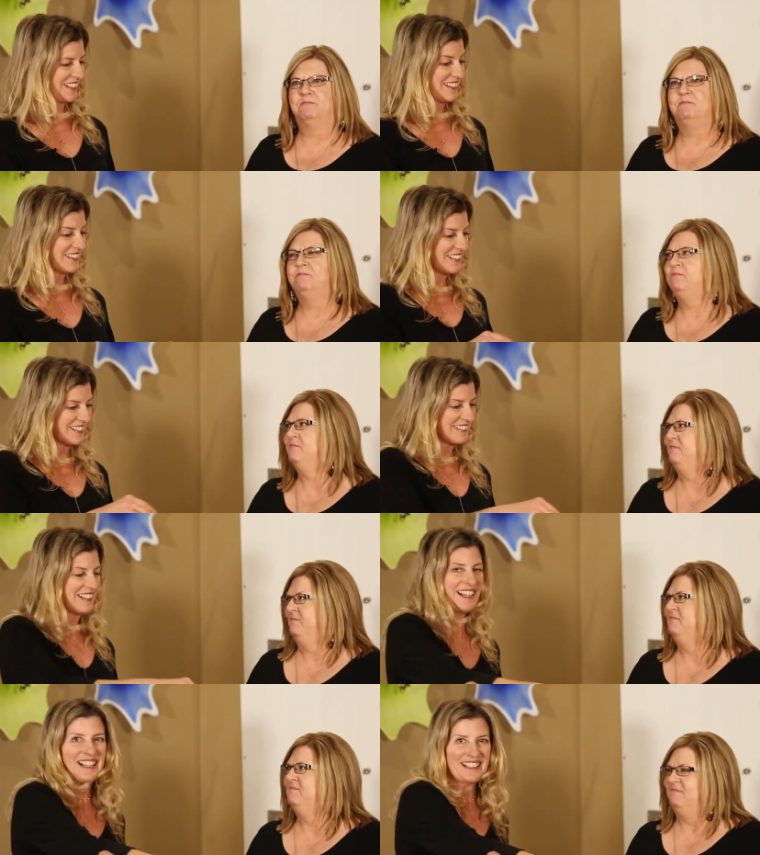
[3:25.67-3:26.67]
Speaker 1: Hey,
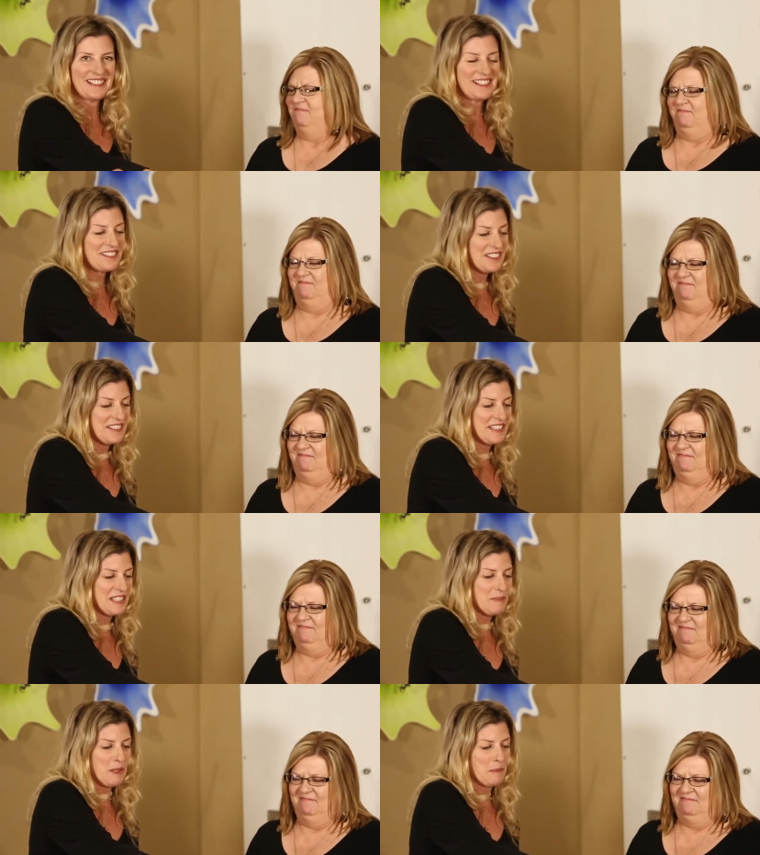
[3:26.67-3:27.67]
thanks. The other good
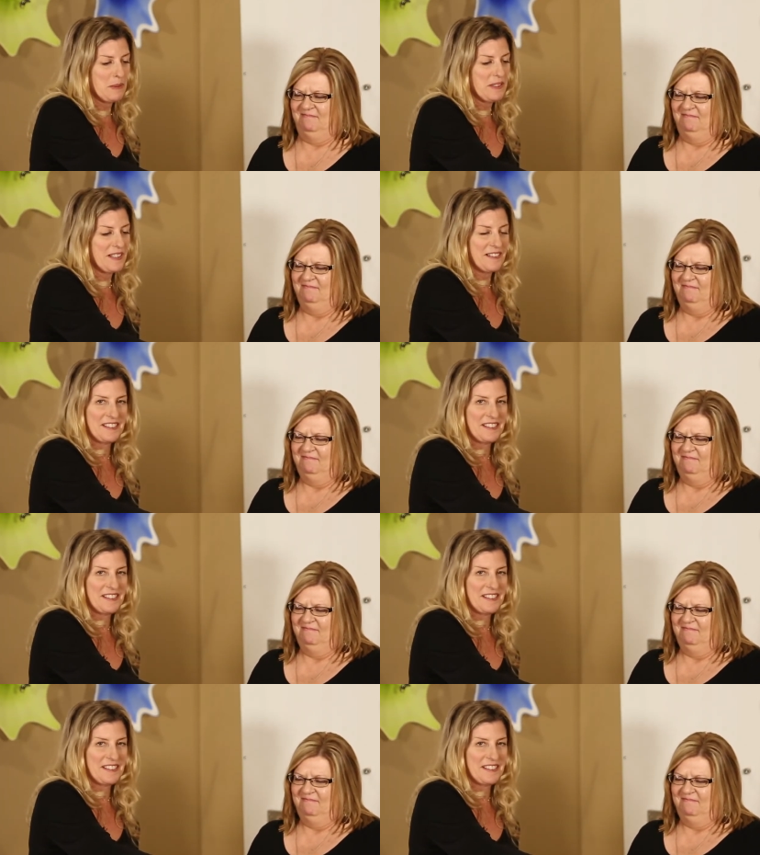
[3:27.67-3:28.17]
thing about putting that